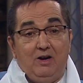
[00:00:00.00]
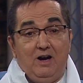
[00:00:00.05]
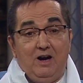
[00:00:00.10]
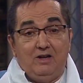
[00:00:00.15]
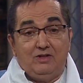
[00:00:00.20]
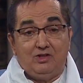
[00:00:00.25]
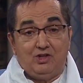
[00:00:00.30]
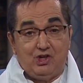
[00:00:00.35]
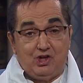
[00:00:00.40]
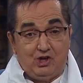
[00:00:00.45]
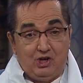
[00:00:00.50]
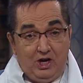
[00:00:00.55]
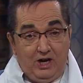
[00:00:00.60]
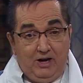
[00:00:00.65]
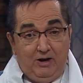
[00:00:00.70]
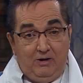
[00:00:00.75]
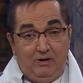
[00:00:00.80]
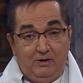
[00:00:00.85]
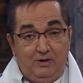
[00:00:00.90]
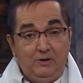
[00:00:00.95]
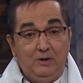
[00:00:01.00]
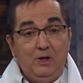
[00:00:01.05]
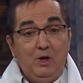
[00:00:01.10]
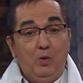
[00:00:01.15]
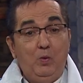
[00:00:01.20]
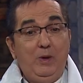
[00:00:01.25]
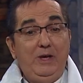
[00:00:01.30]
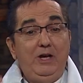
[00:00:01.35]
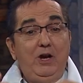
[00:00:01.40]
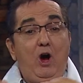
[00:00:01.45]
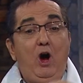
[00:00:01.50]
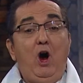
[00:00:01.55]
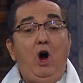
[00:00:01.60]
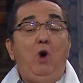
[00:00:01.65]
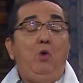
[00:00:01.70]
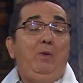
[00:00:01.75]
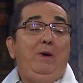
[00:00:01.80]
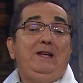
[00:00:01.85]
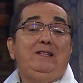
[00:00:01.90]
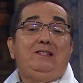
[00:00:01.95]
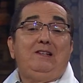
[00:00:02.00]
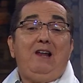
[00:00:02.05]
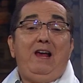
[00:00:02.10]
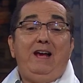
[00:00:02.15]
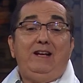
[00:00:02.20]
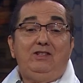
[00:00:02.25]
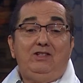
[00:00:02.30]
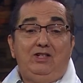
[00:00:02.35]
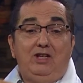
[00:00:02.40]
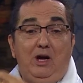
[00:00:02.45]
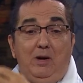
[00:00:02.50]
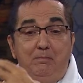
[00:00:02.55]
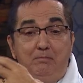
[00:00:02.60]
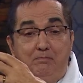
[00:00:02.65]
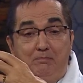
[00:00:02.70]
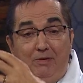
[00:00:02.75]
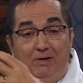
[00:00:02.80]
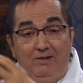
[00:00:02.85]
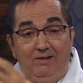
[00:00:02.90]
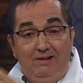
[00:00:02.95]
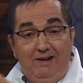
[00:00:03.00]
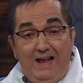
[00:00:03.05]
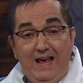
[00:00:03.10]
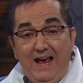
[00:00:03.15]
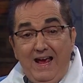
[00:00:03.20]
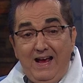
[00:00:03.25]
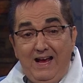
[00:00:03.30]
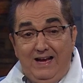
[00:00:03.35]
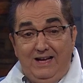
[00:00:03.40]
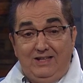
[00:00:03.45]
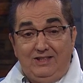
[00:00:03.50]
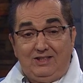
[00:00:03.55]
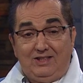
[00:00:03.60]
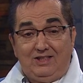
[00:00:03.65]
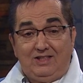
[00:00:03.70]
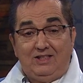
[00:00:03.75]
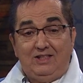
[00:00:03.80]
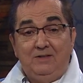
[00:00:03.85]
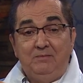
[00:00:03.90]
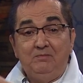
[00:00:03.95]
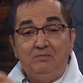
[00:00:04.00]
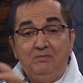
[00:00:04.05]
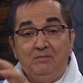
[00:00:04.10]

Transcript: Huch shared, we always like to bless